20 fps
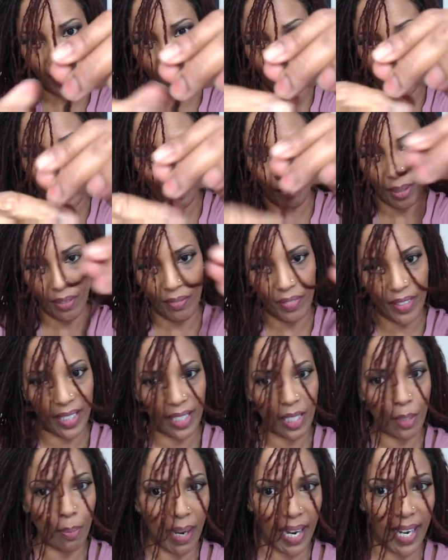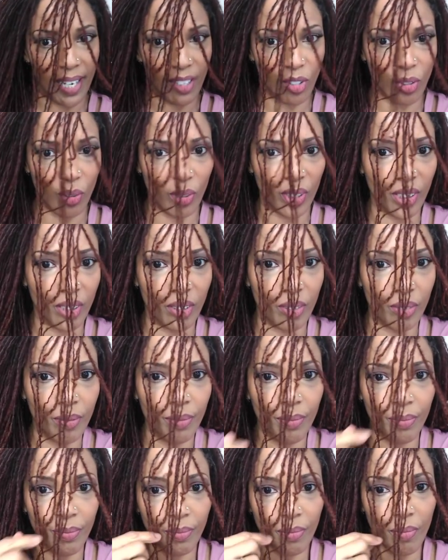it up if it expands on you.
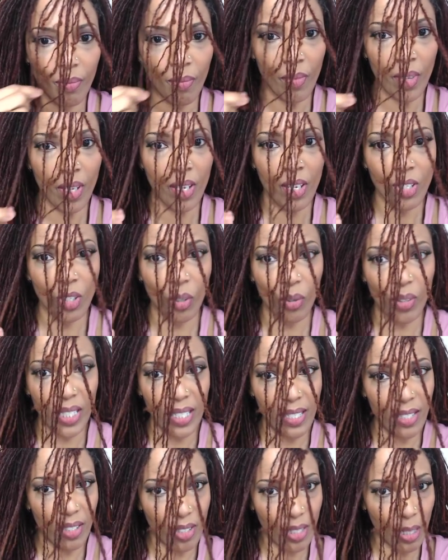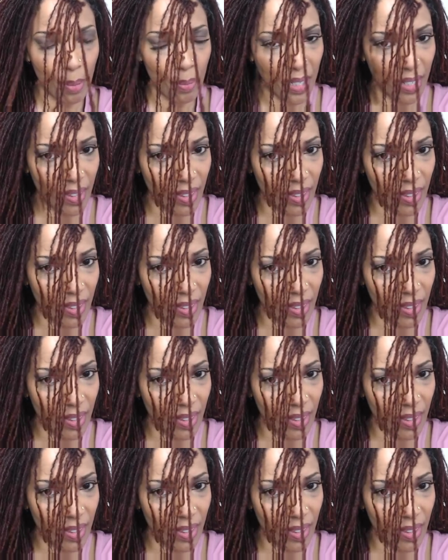So these are some of the